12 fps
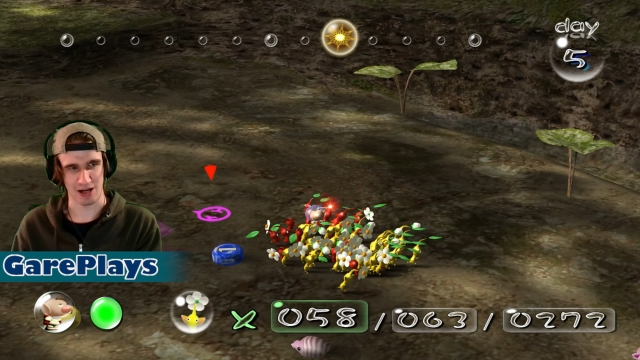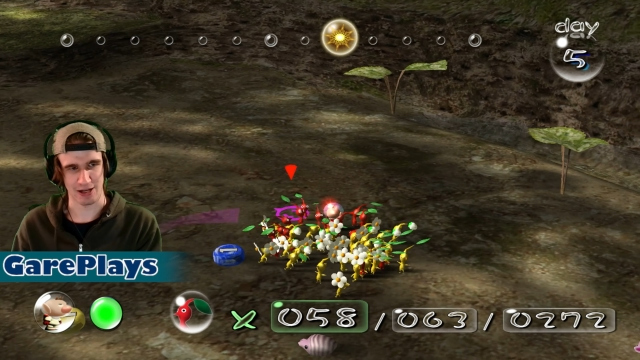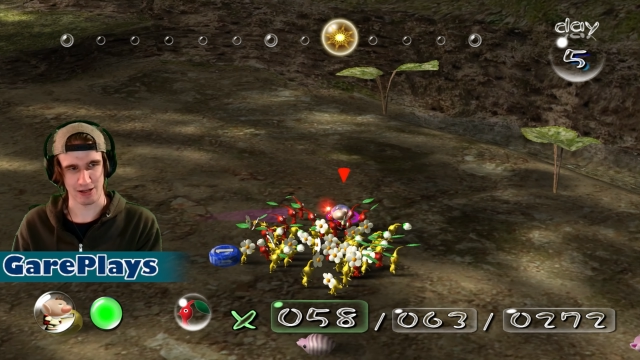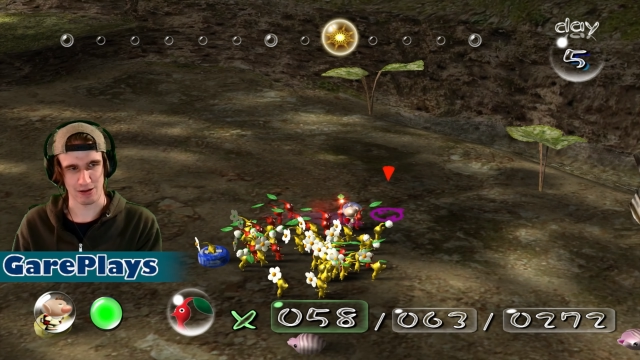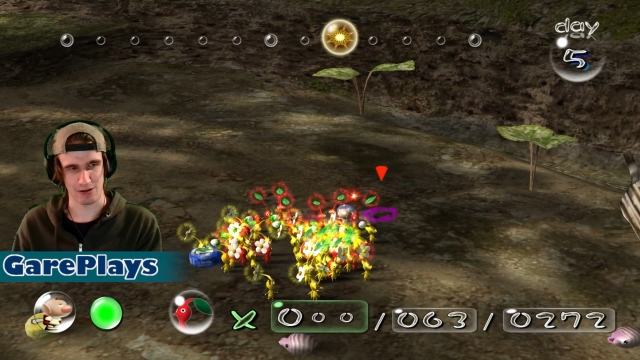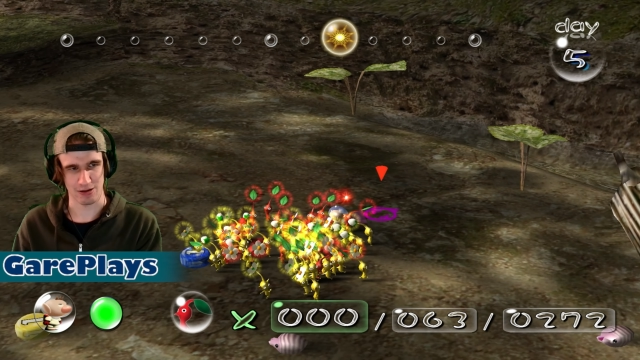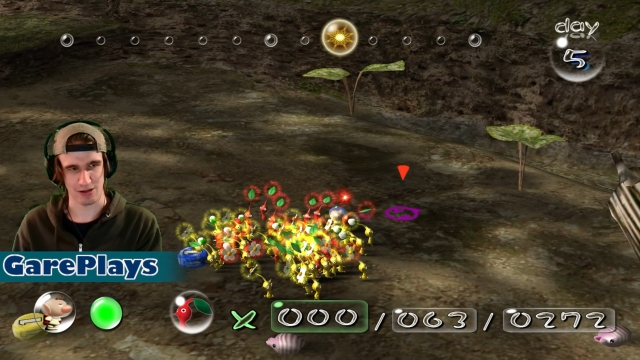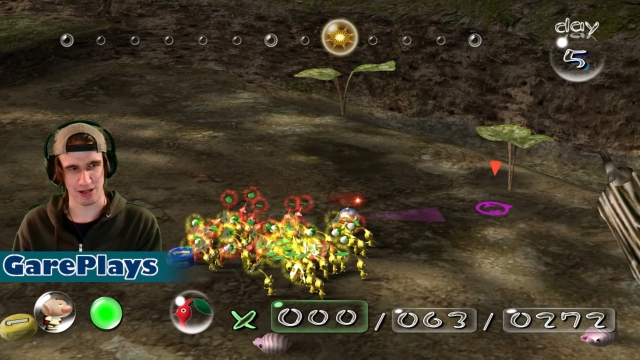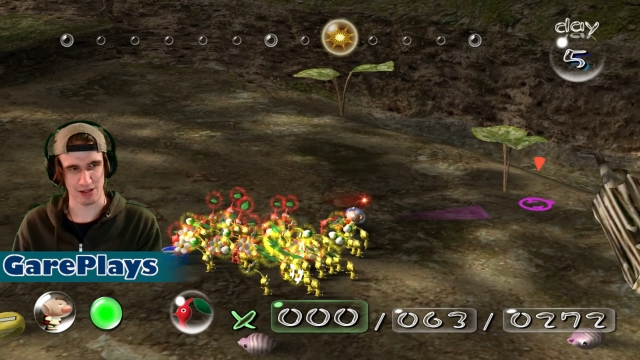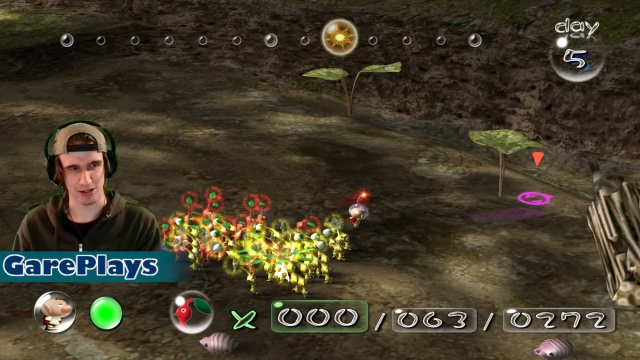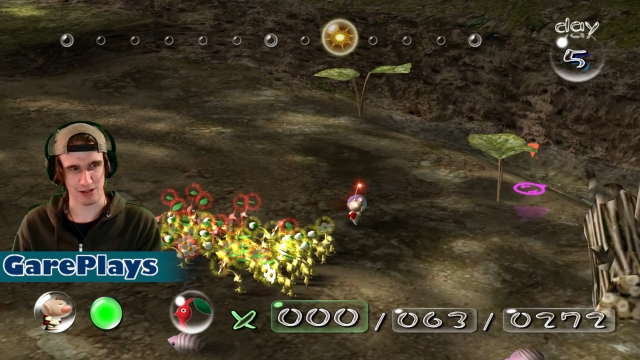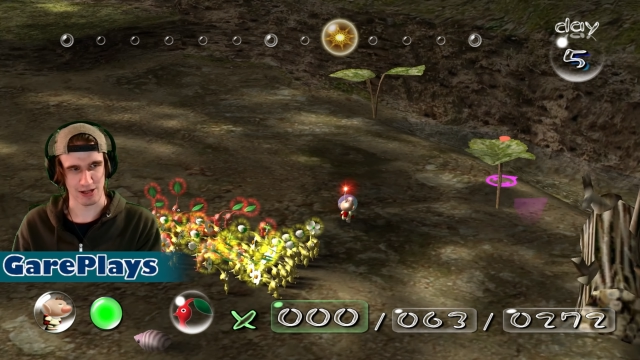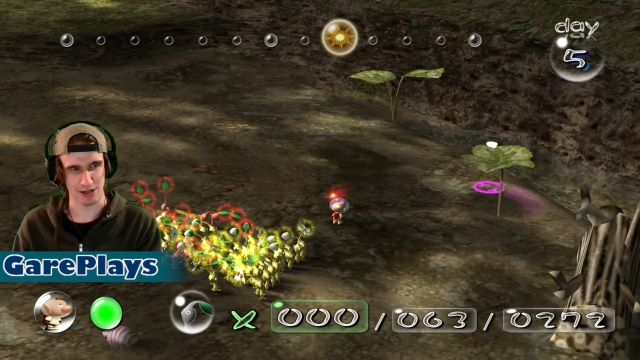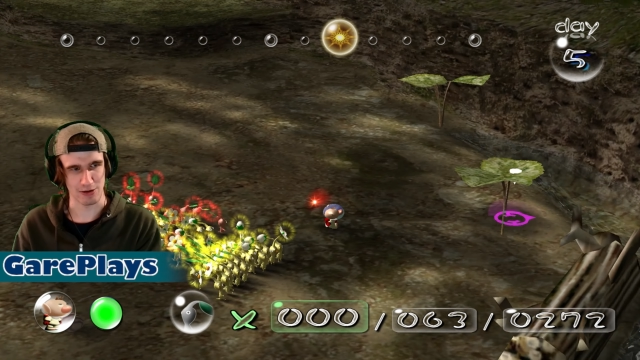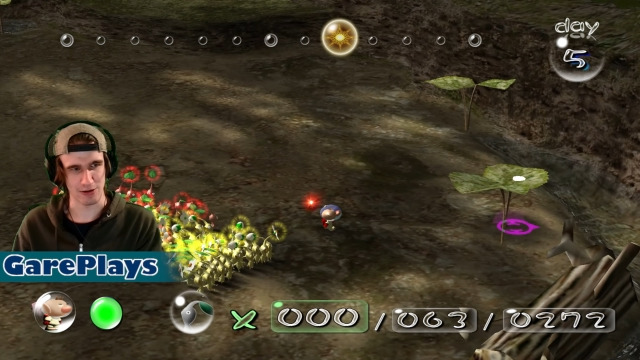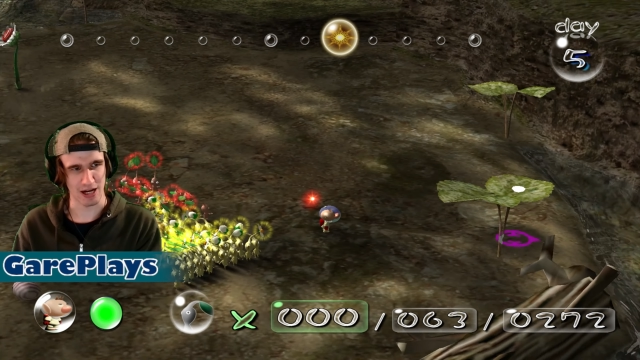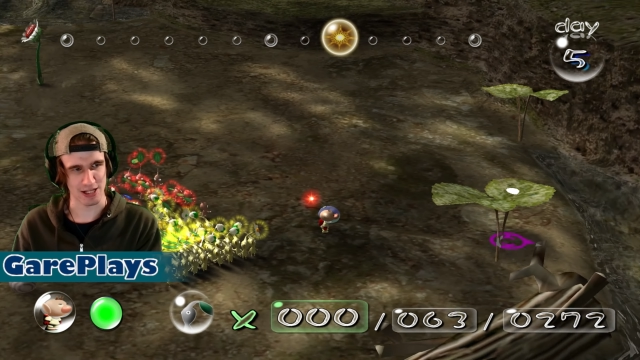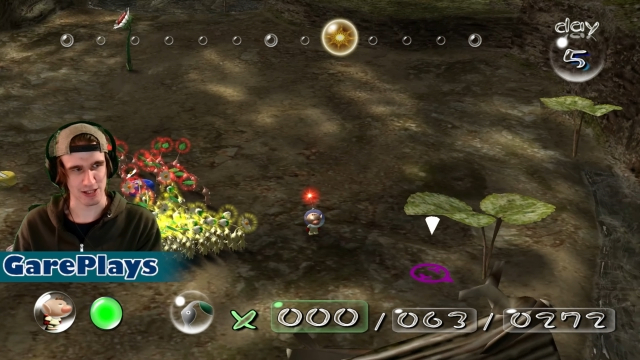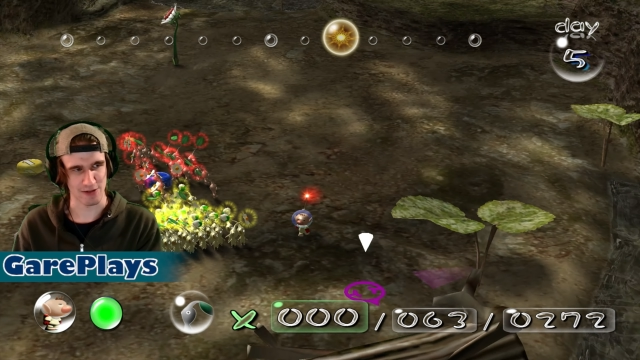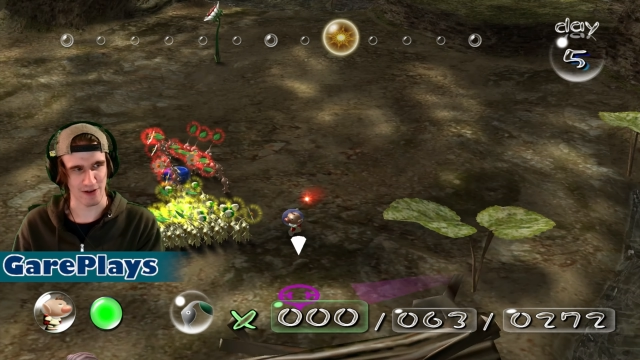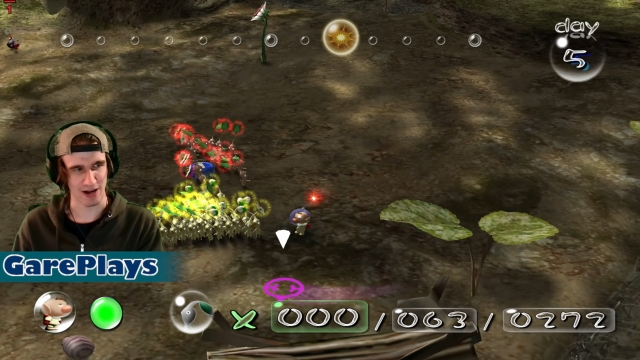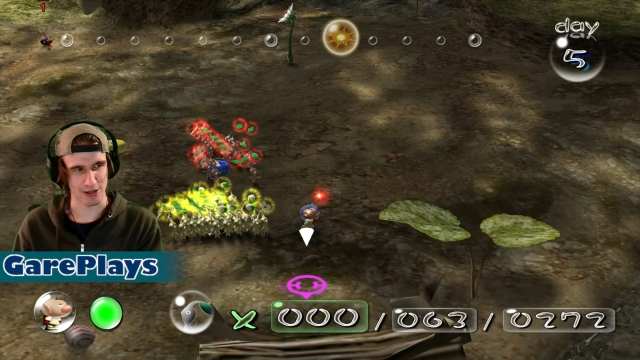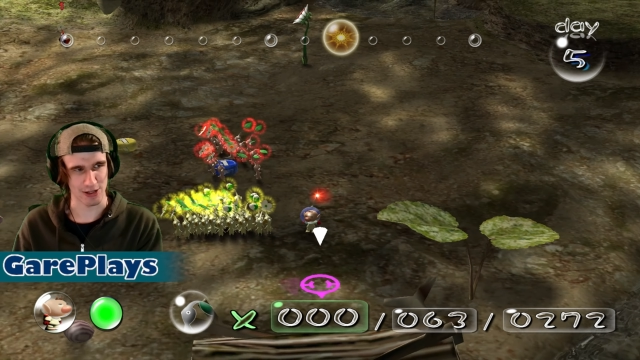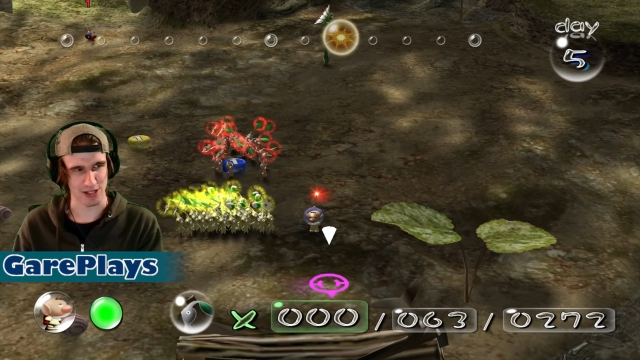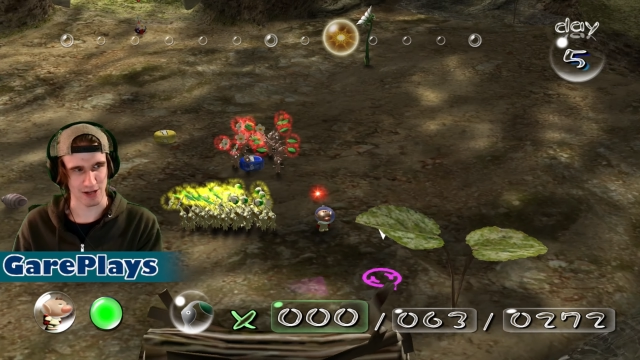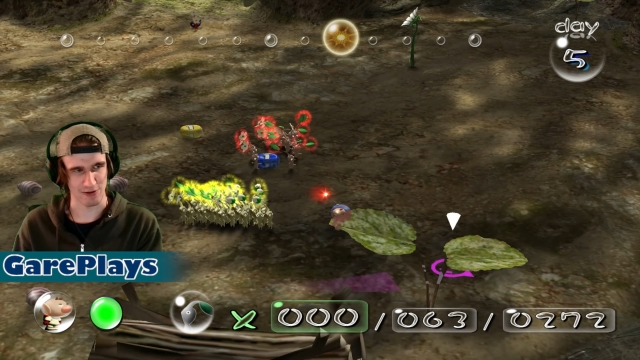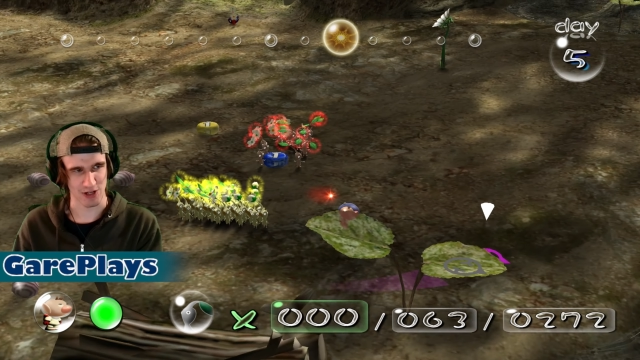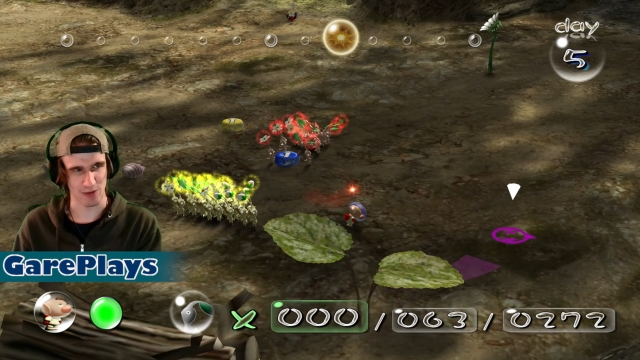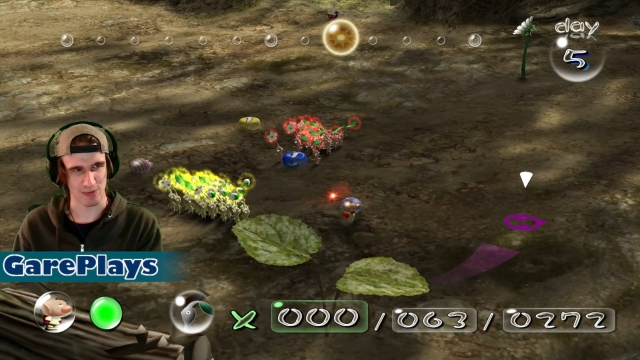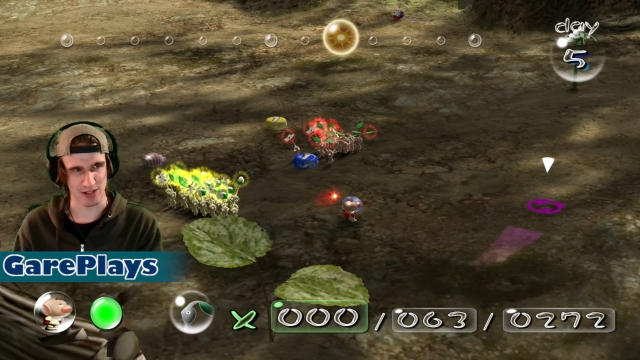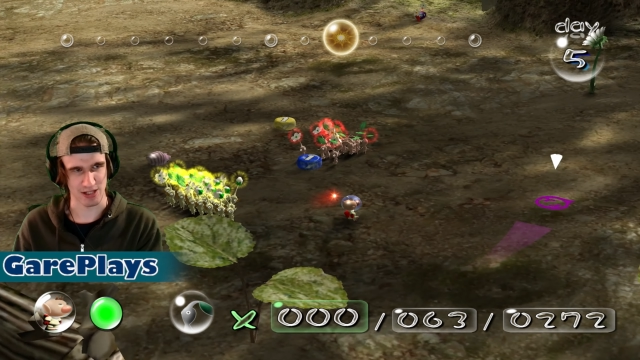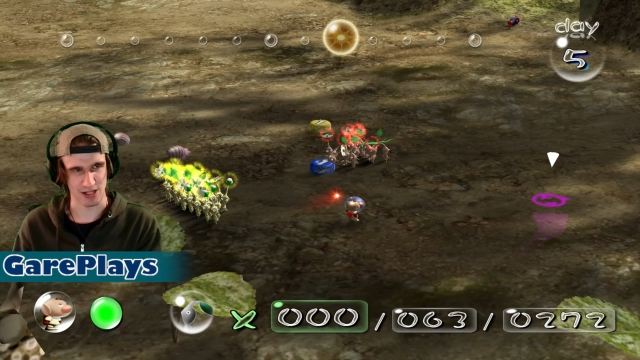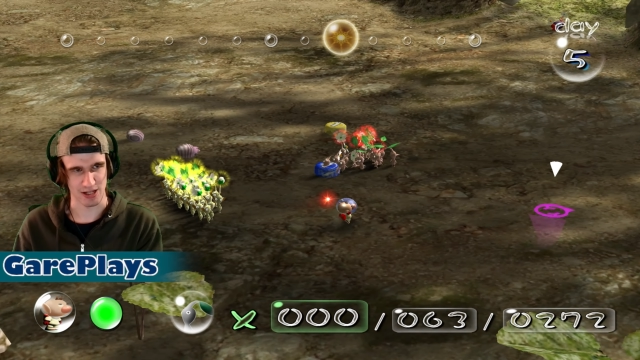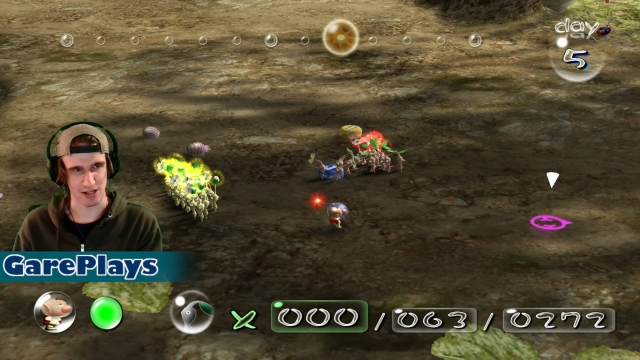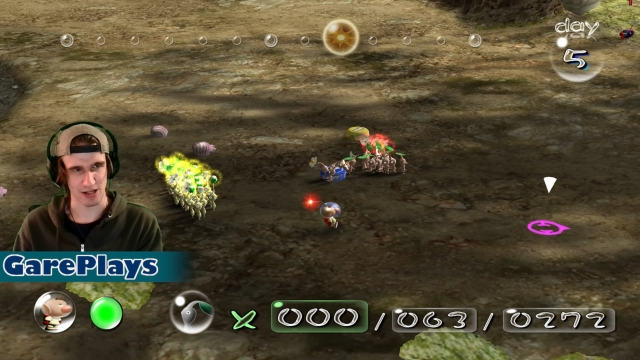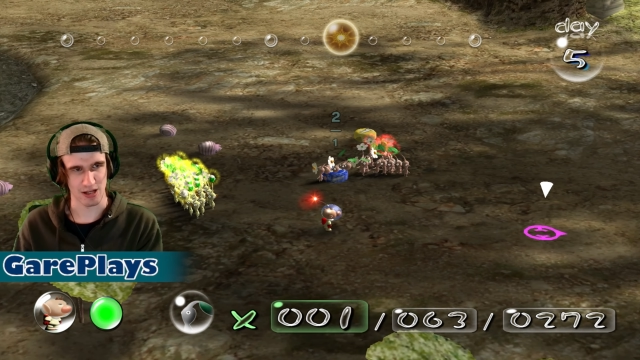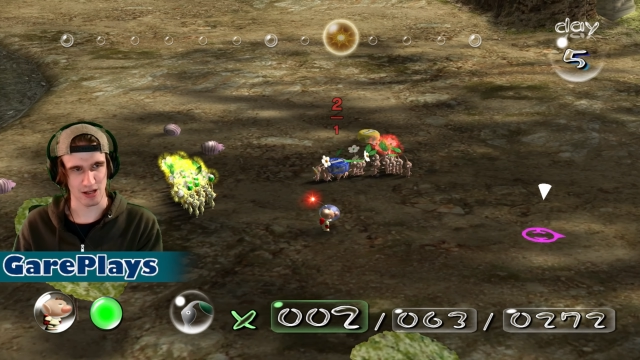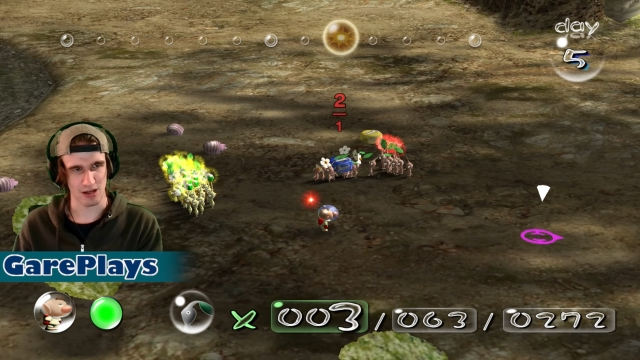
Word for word: I, I can can you guys divide yourselves up into?